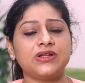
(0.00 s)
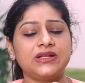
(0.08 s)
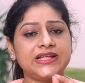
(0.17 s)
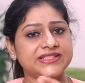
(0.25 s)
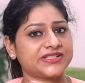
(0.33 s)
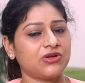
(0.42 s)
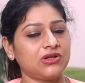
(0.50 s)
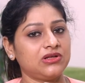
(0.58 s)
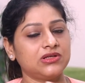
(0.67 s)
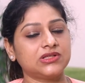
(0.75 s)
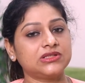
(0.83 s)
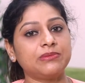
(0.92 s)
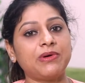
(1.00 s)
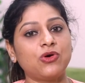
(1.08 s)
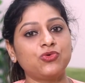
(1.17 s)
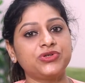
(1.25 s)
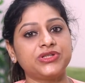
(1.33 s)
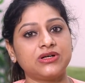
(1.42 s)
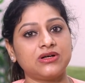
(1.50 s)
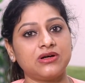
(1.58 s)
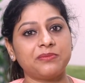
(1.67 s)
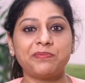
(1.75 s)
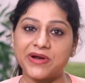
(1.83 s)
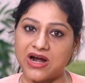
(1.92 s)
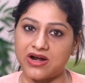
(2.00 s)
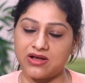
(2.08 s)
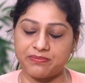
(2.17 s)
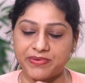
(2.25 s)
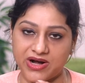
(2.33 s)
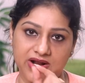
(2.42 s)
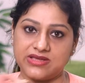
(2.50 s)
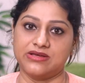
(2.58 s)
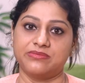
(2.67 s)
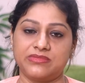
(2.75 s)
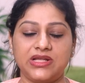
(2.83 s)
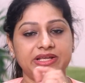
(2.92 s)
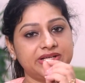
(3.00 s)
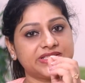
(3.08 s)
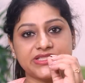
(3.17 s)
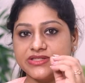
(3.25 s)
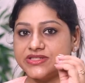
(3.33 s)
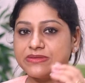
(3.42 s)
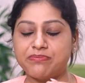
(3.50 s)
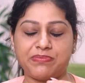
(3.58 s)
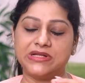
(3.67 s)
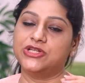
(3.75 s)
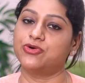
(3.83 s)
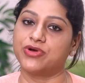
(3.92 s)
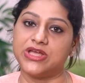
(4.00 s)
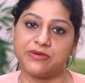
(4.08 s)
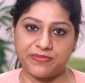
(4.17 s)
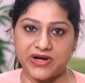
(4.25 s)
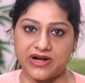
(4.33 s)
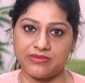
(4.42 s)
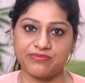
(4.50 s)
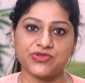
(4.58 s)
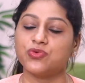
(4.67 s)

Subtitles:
Let's learn about the pranayam, like it's simple yogic pranayam.